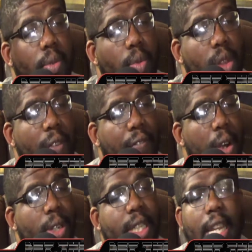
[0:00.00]
the
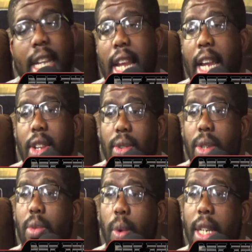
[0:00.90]
first thing they do
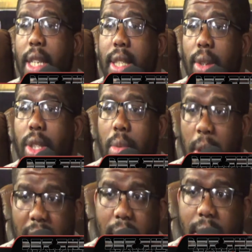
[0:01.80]
is run to social
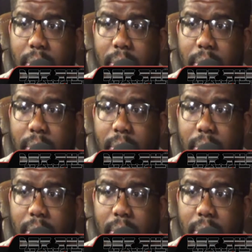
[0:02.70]
media.